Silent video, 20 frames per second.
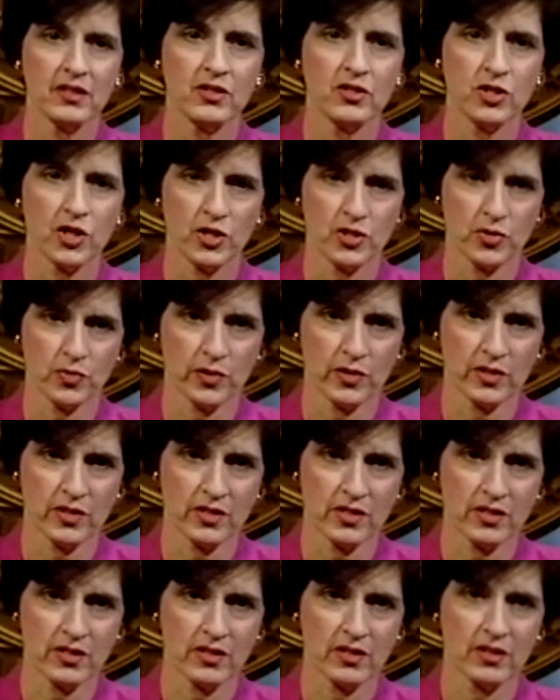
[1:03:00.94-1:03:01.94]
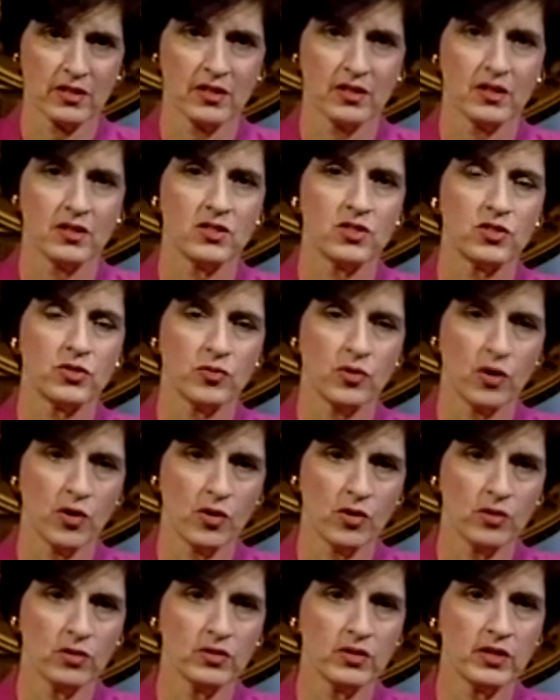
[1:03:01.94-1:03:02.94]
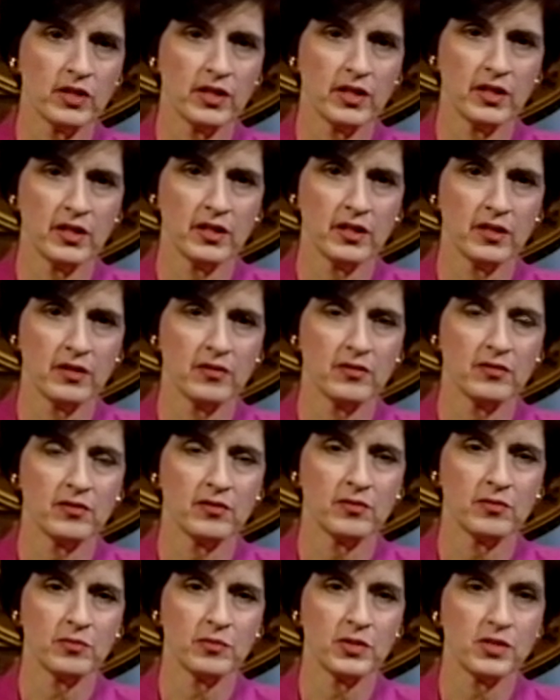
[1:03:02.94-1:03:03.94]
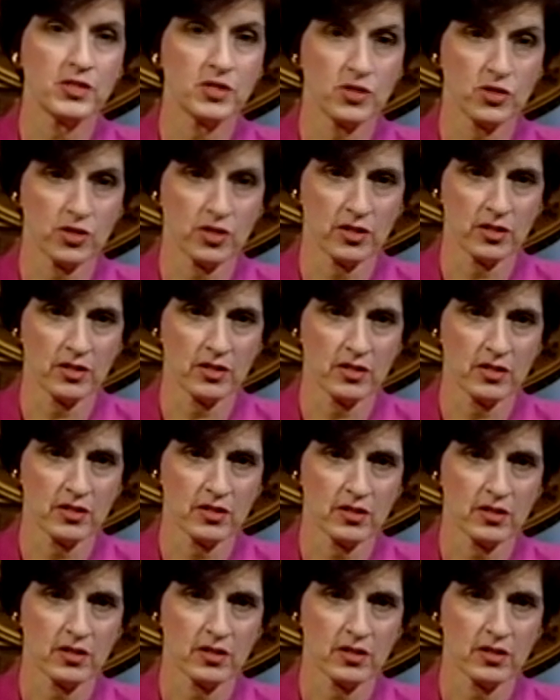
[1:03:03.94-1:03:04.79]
Jesuits to hold the positions,